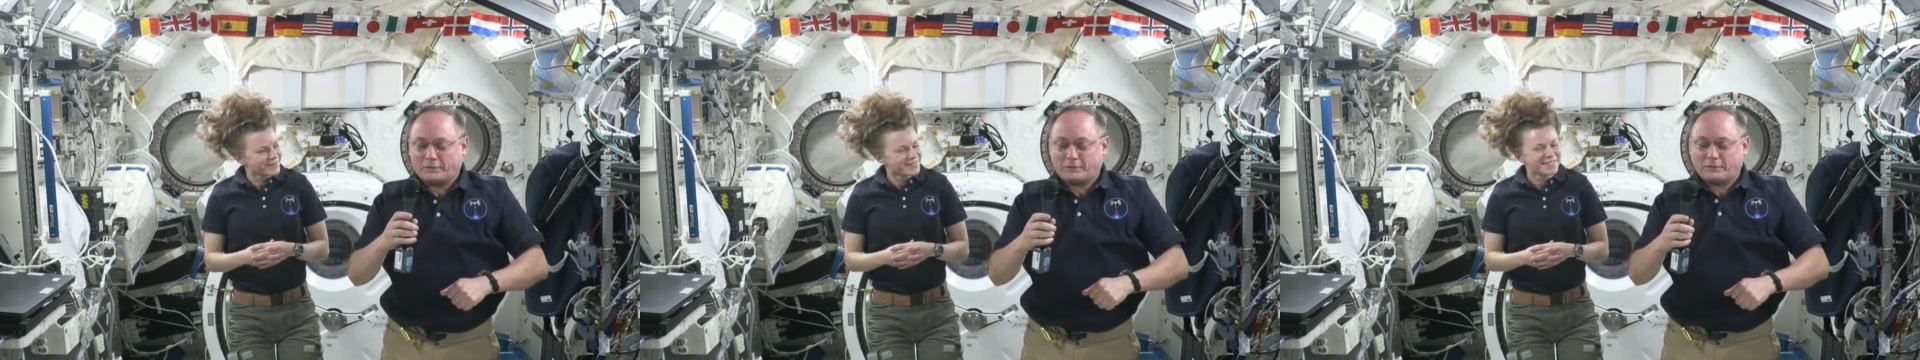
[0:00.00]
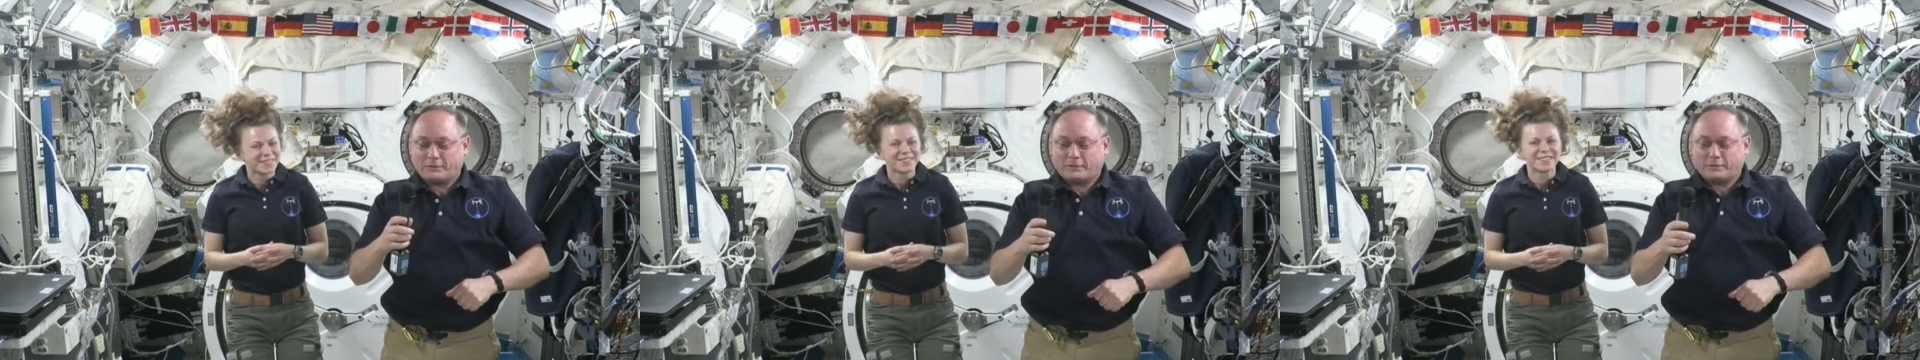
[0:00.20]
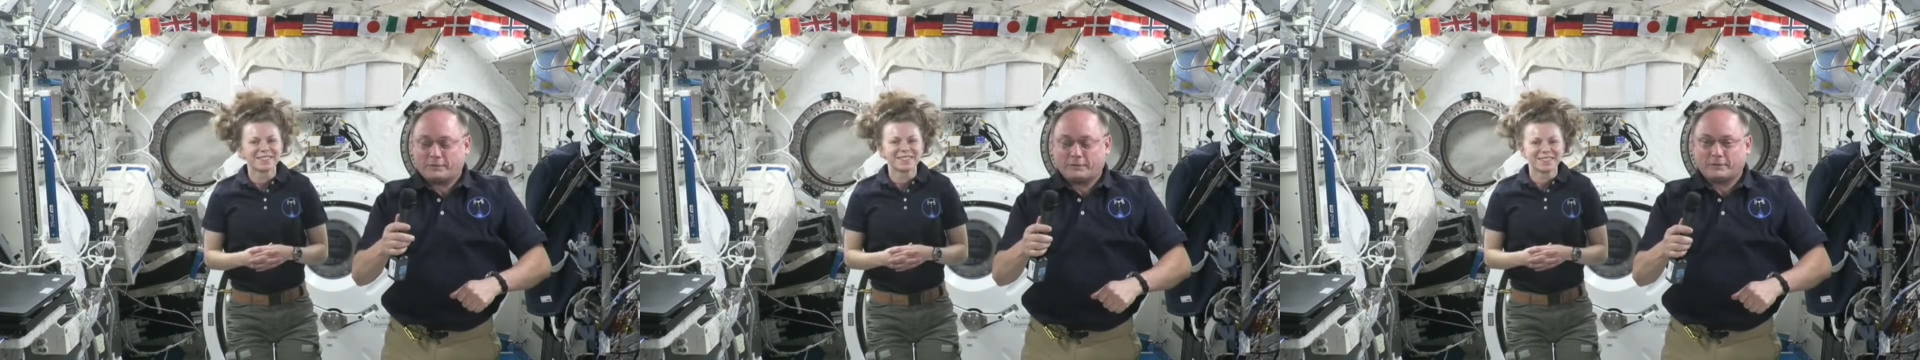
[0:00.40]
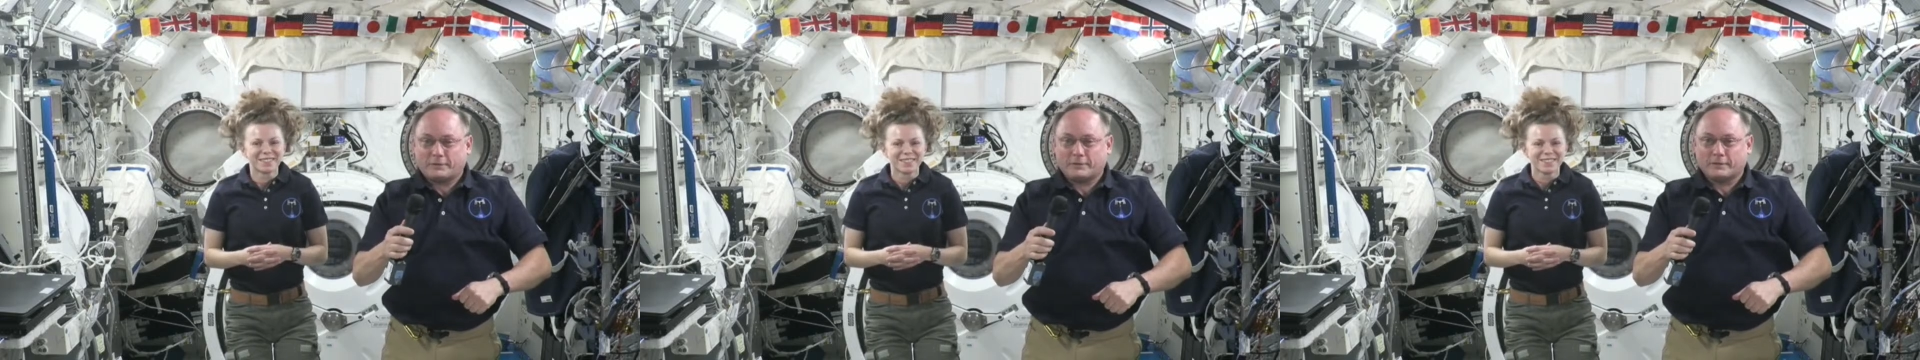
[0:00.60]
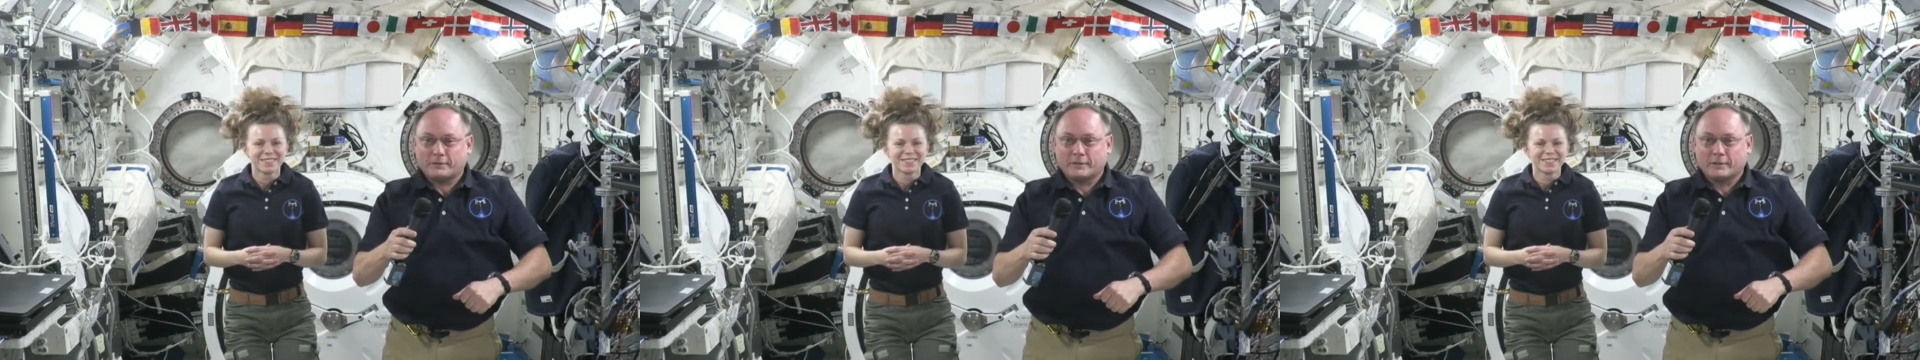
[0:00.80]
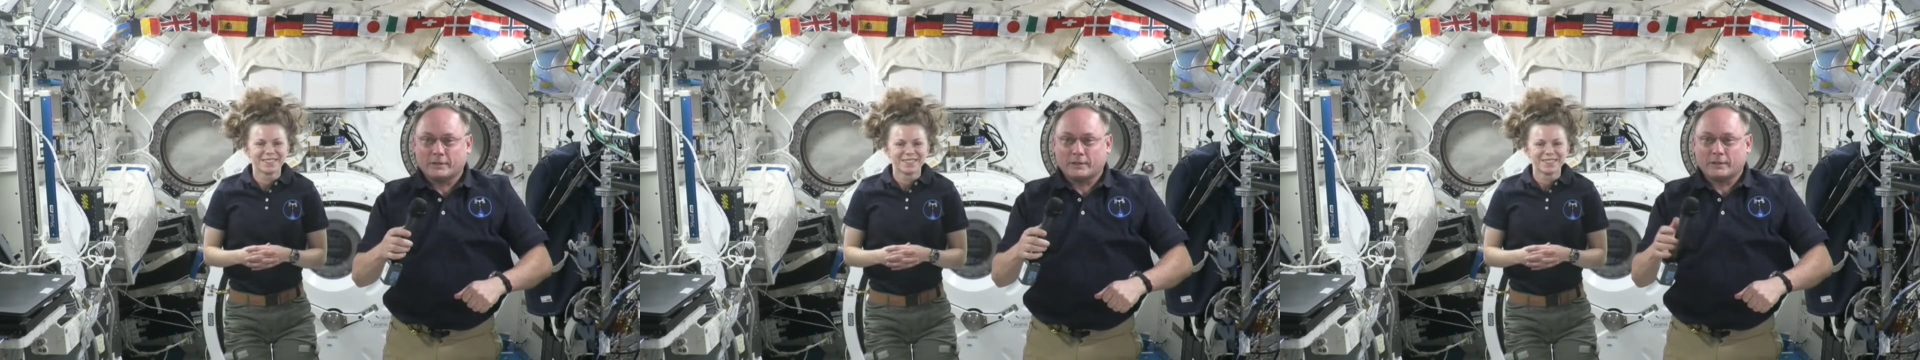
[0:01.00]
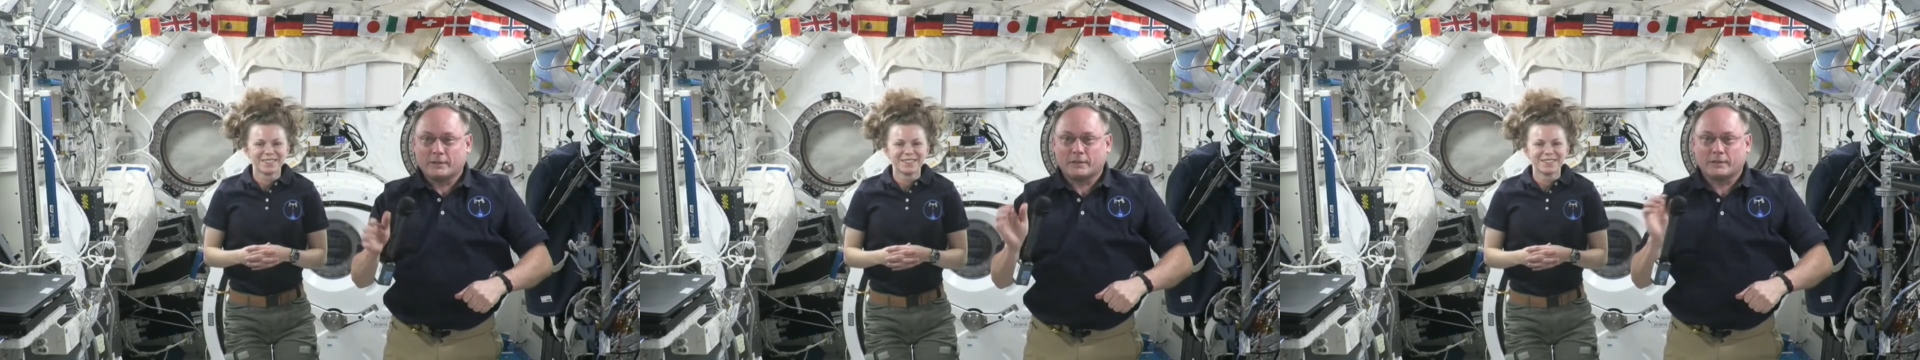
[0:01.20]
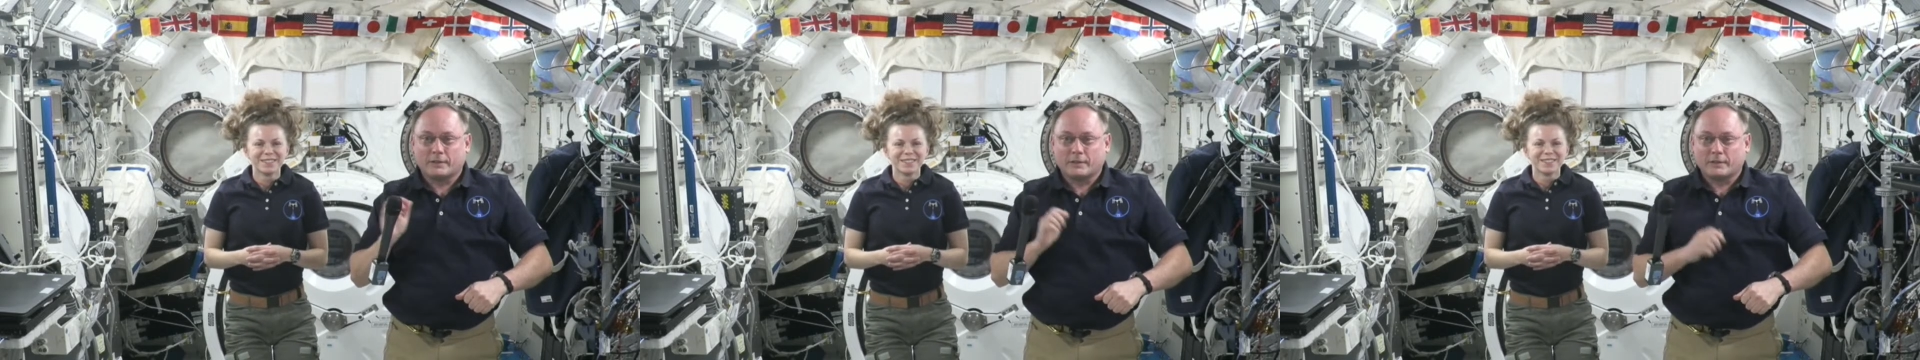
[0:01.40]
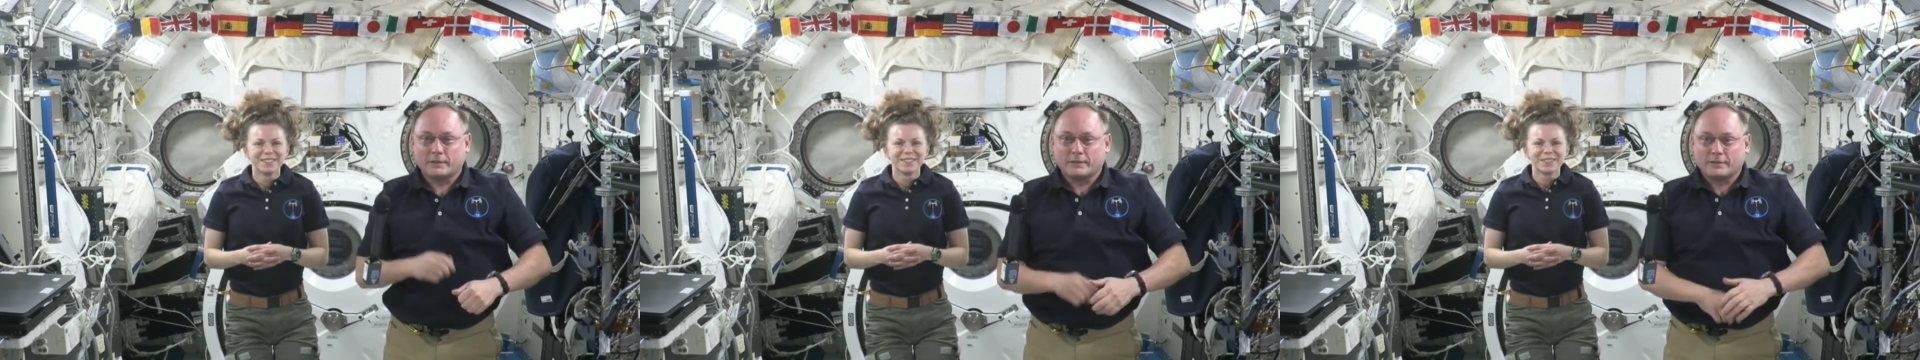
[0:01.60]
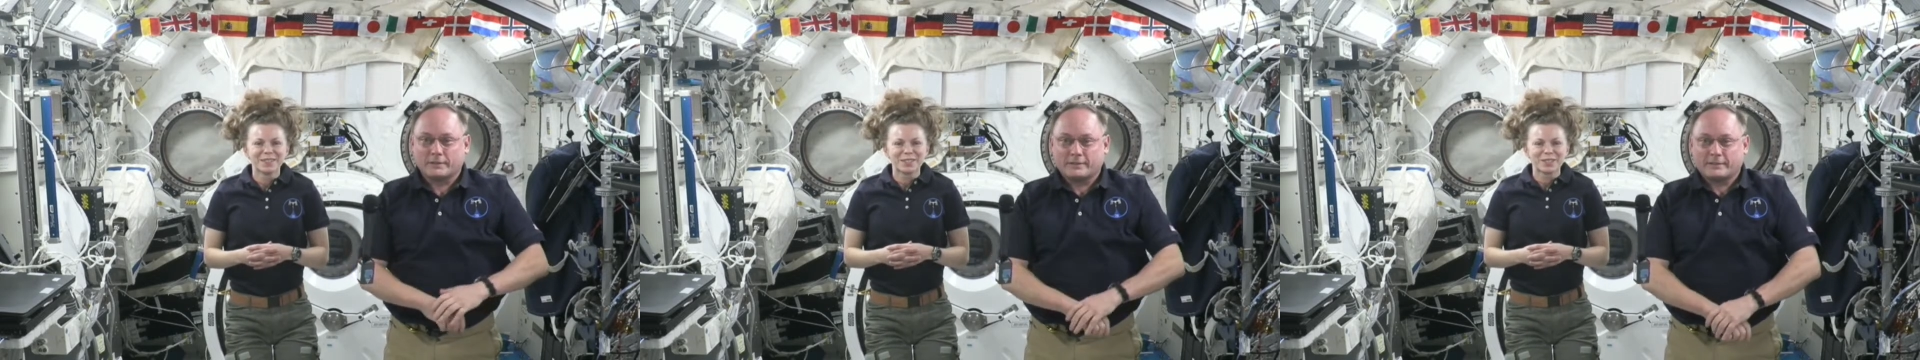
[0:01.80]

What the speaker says: Nobody speaks.